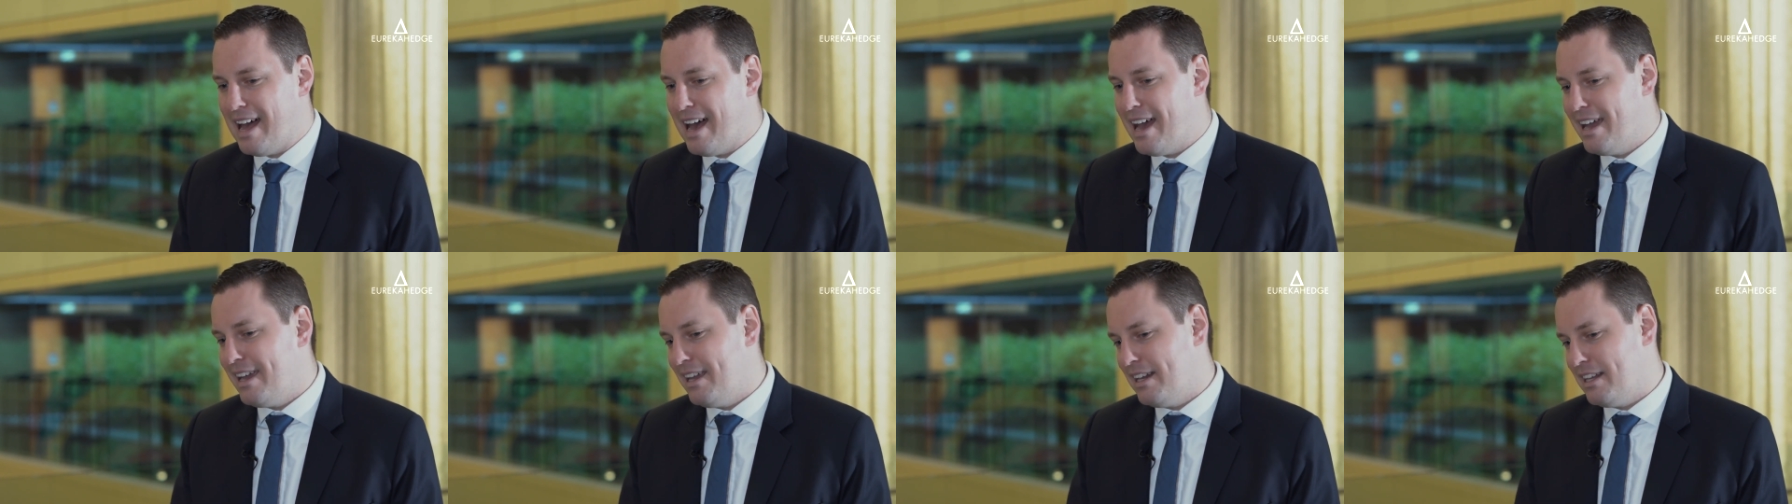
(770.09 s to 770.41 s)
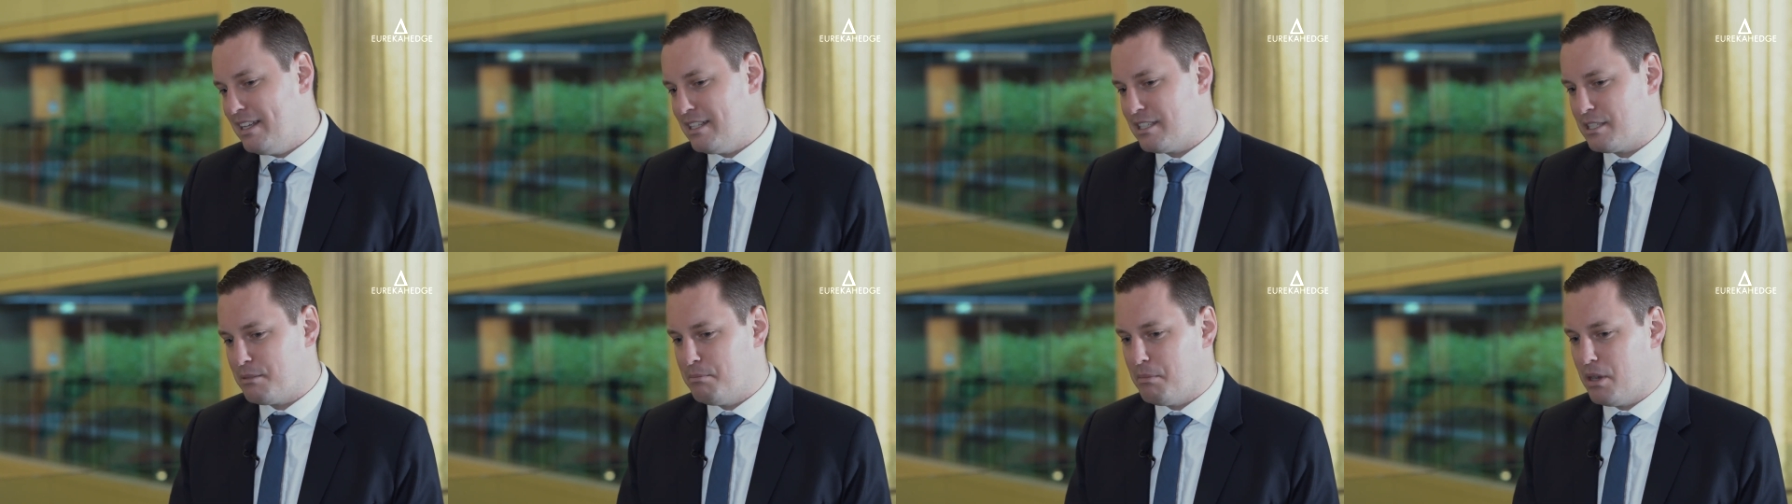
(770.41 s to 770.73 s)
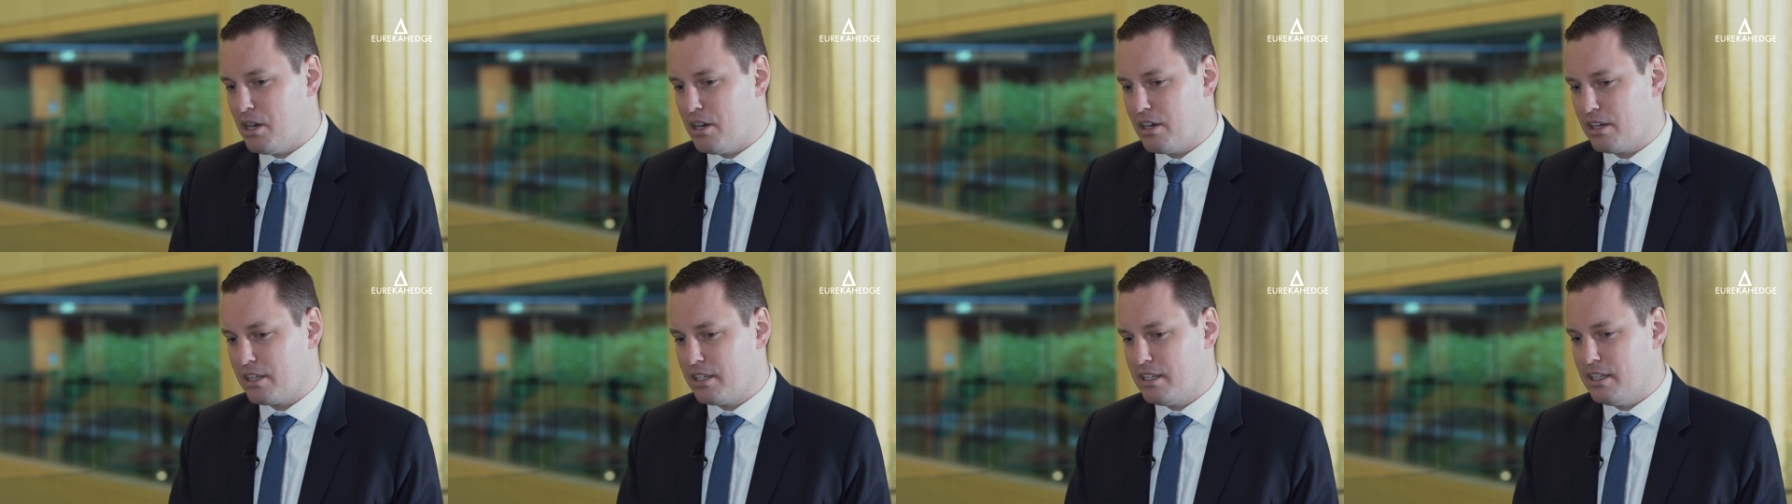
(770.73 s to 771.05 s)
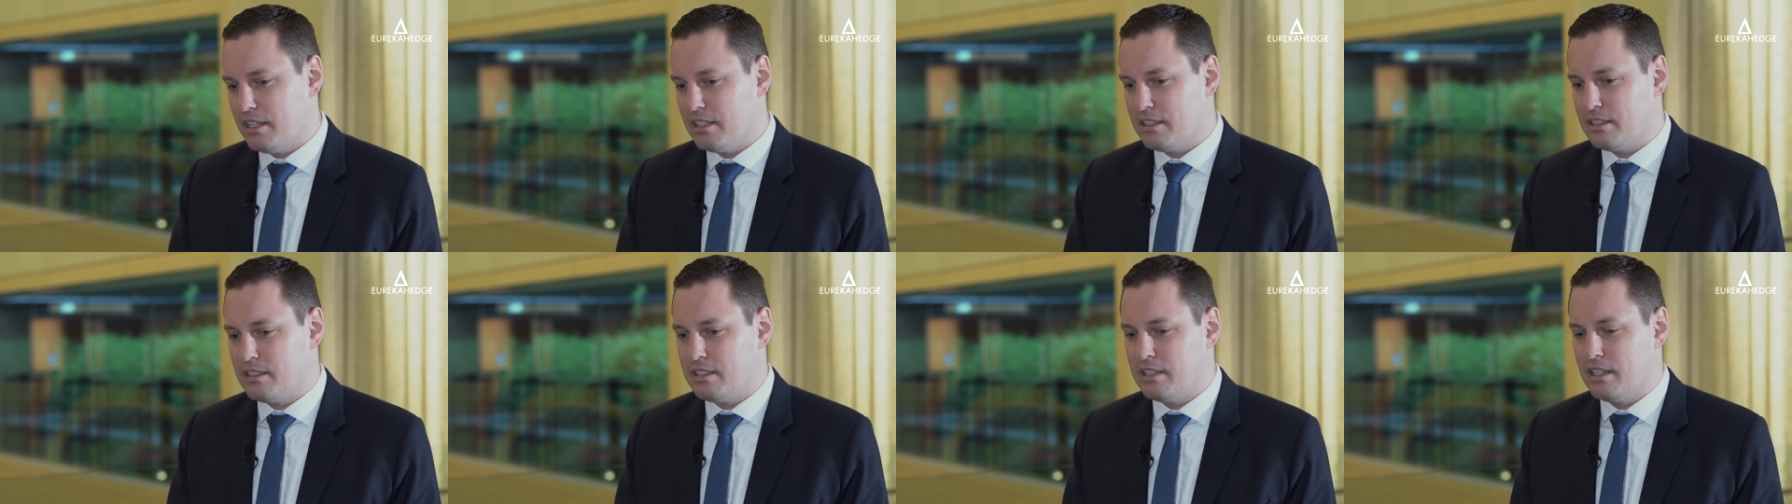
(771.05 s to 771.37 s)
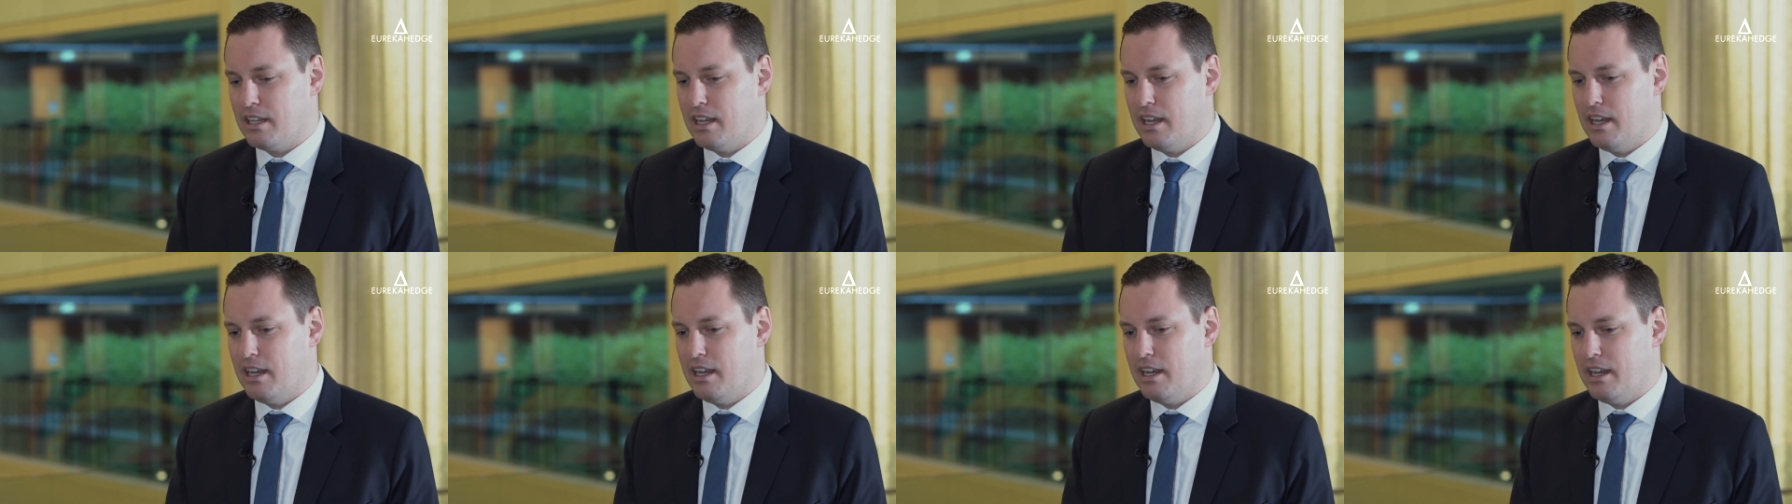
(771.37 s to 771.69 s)
I L S market
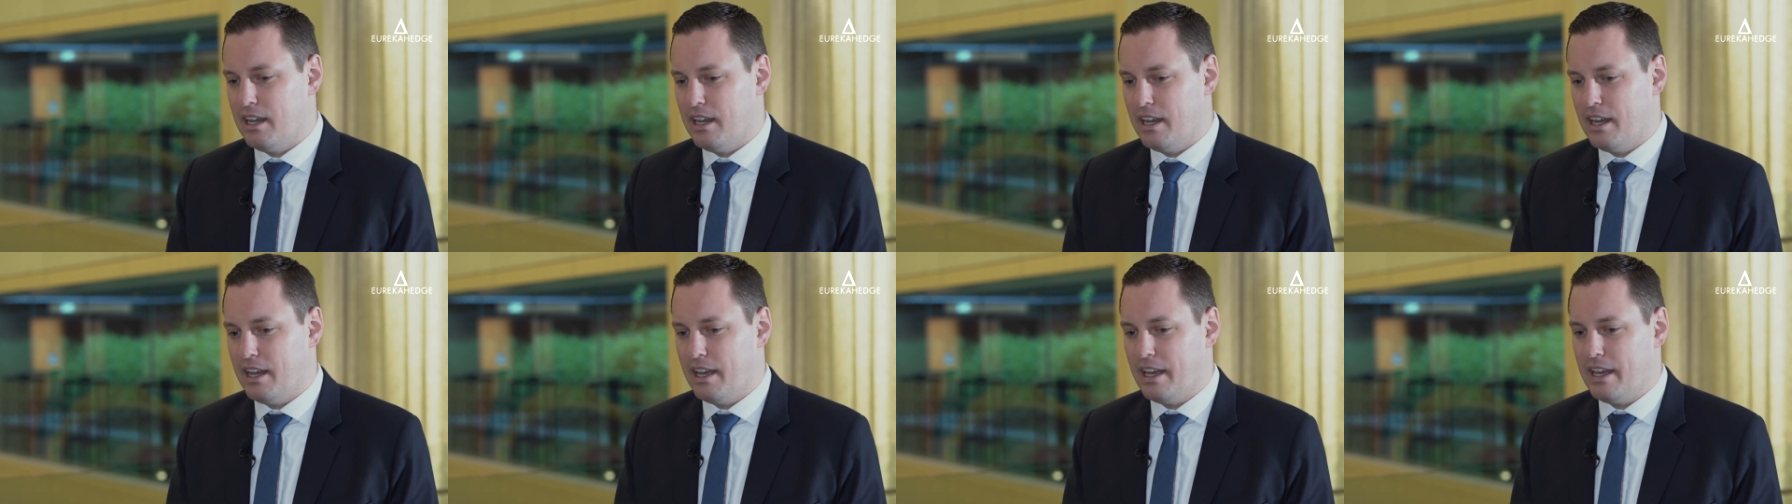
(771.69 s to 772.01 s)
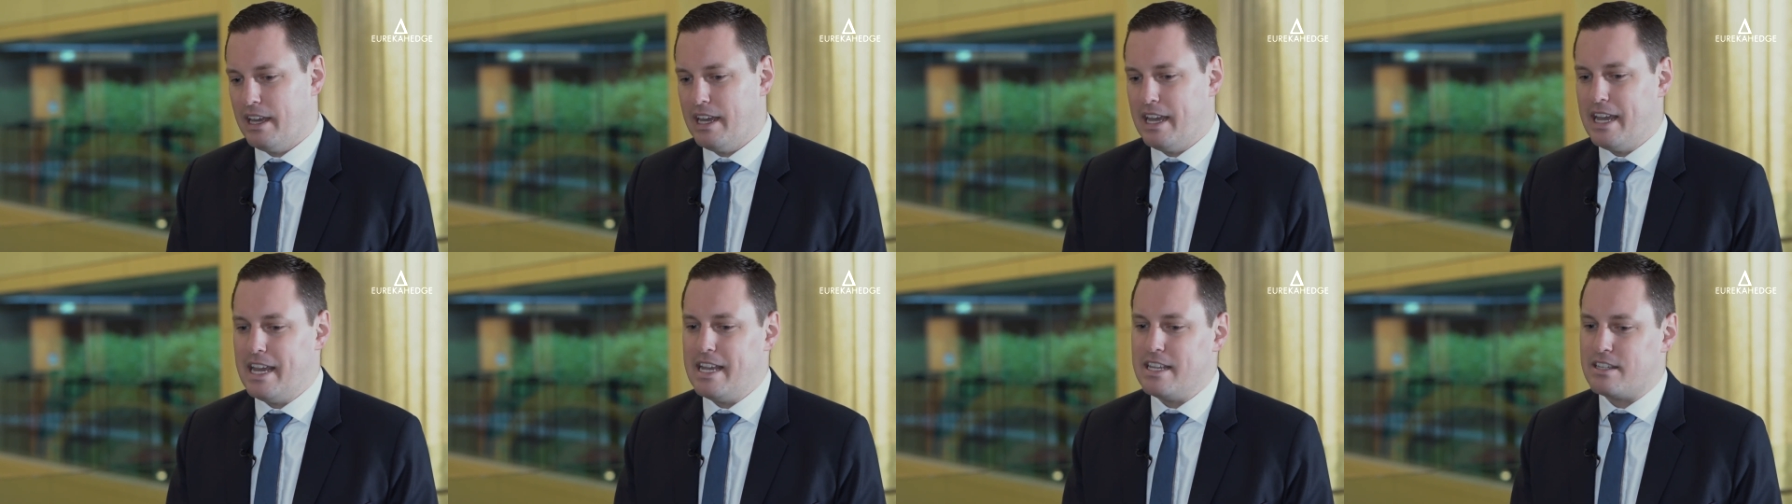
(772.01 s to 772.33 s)
uh,